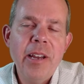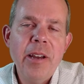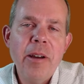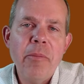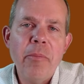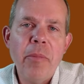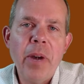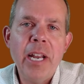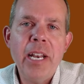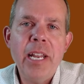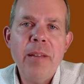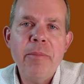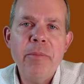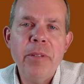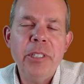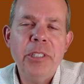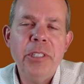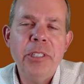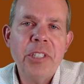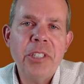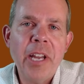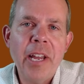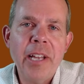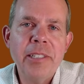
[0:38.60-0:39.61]
My name is
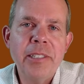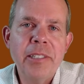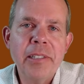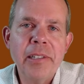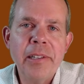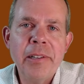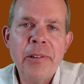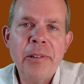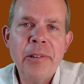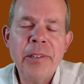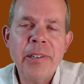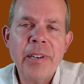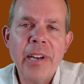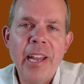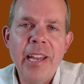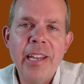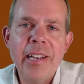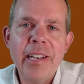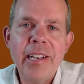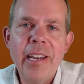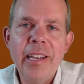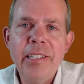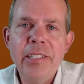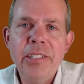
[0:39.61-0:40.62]
Shad Sluter,
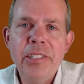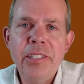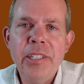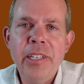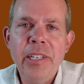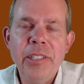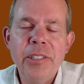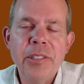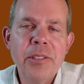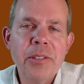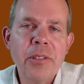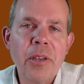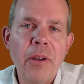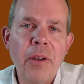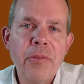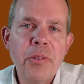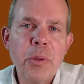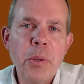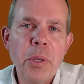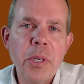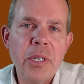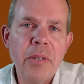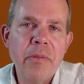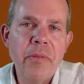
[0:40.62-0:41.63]
and I teach
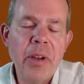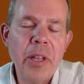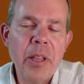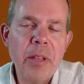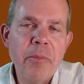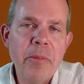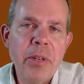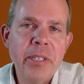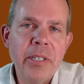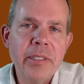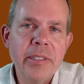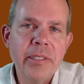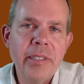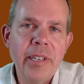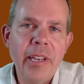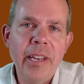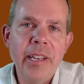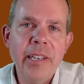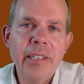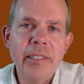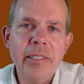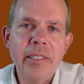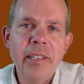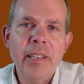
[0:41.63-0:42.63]
software development
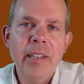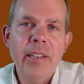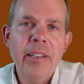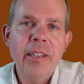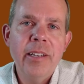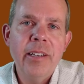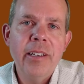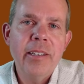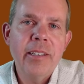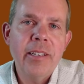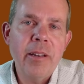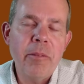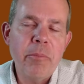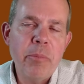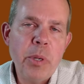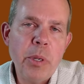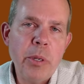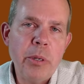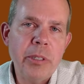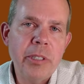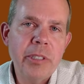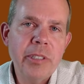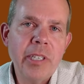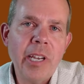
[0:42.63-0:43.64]
and
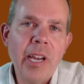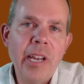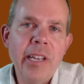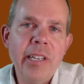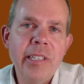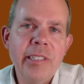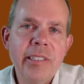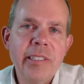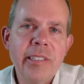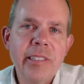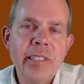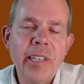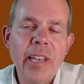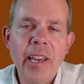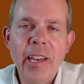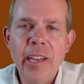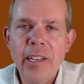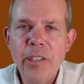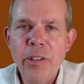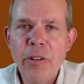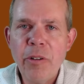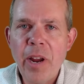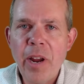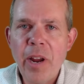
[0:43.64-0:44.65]
computer science
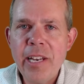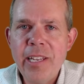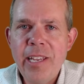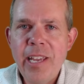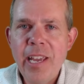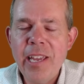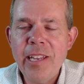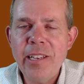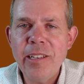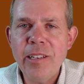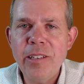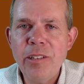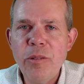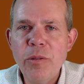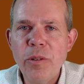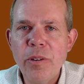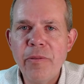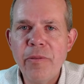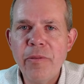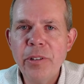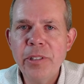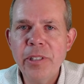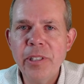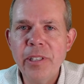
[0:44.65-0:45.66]
at Grand Canyon
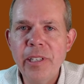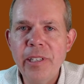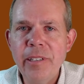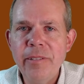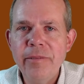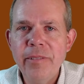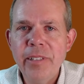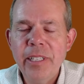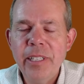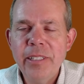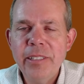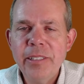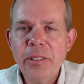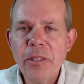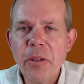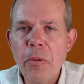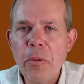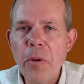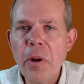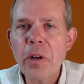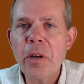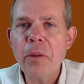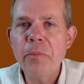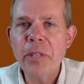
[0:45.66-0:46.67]
University. So
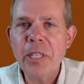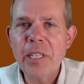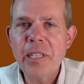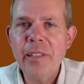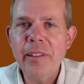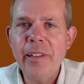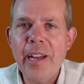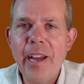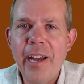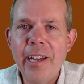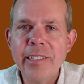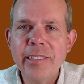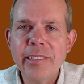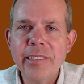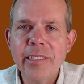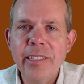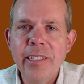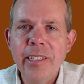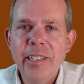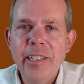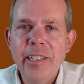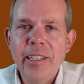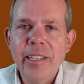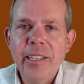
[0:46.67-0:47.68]
welcome to class.
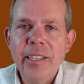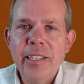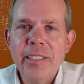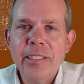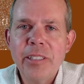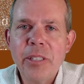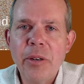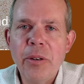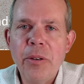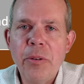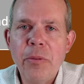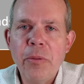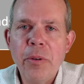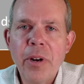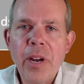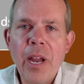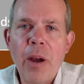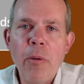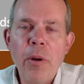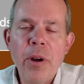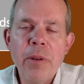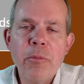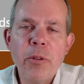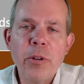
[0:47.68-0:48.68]
So we've
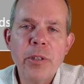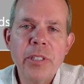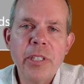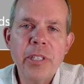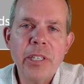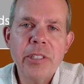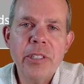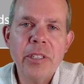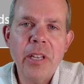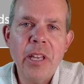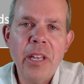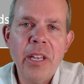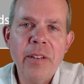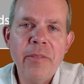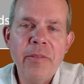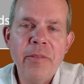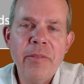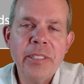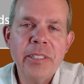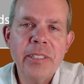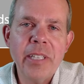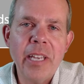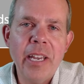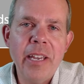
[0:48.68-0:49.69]
got one more section ahead of
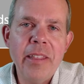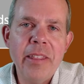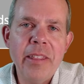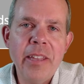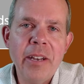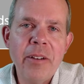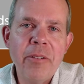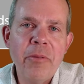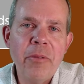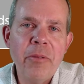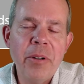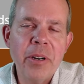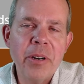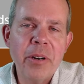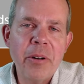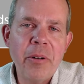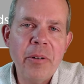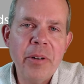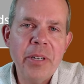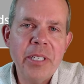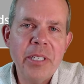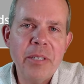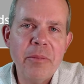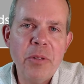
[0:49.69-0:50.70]
us, and then we're
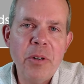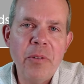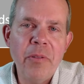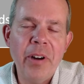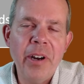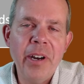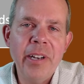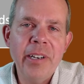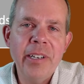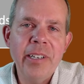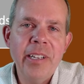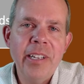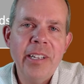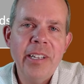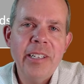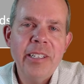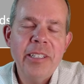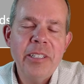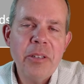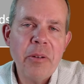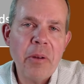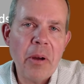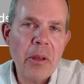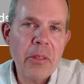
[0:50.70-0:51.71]
going to move on
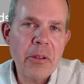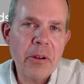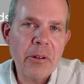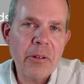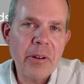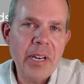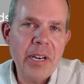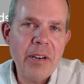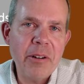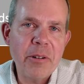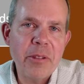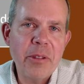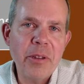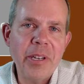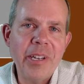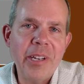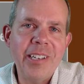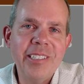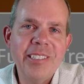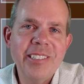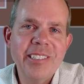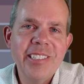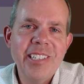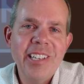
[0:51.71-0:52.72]
to other greater
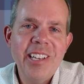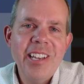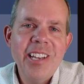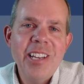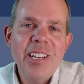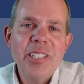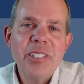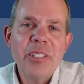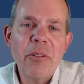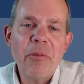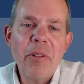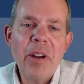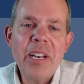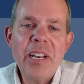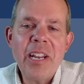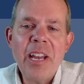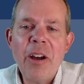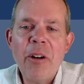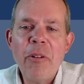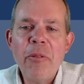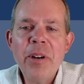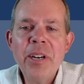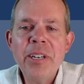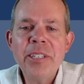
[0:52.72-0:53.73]
things. So right
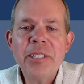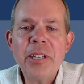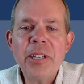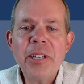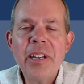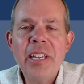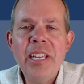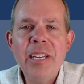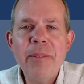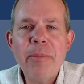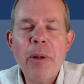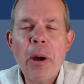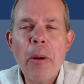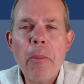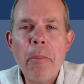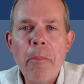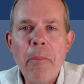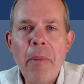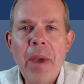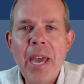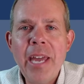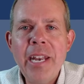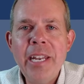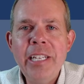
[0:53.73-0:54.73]
now we're talking about
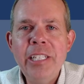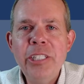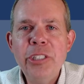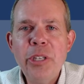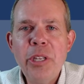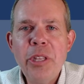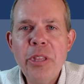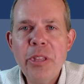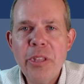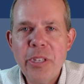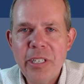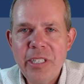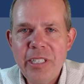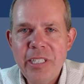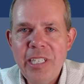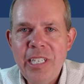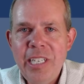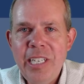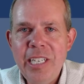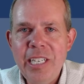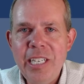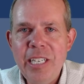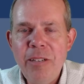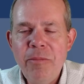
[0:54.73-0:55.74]
managing the
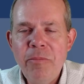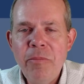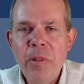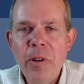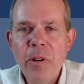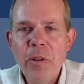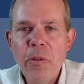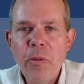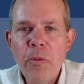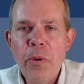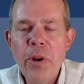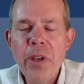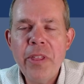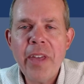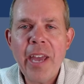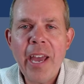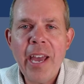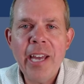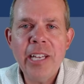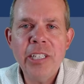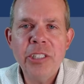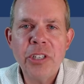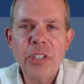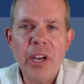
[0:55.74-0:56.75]
team with
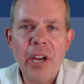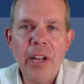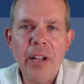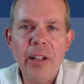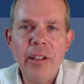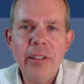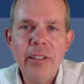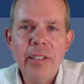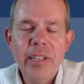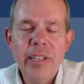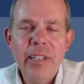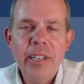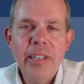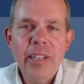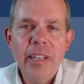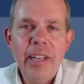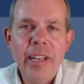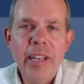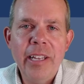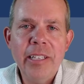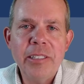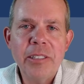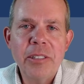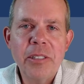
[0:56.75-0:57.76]
Agile.
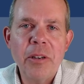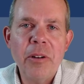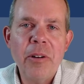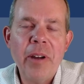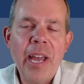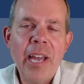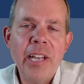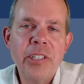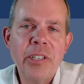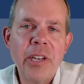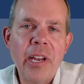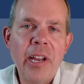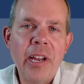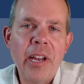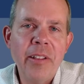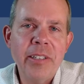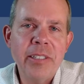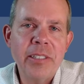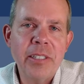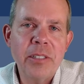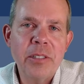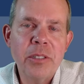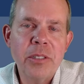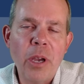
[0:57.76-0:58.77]
And so Agile
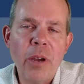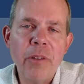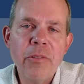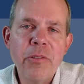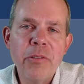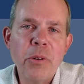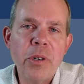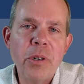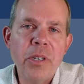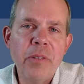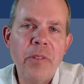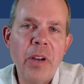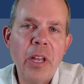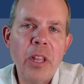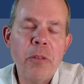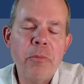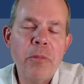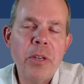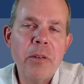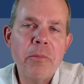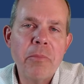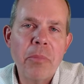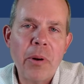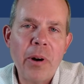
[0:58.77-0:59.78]
is a software
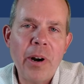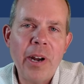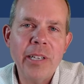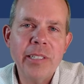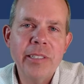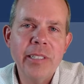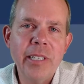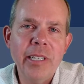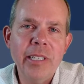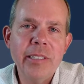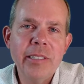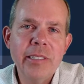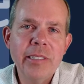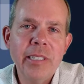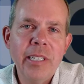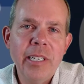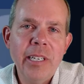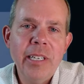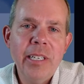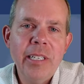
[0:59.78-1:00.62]
development process.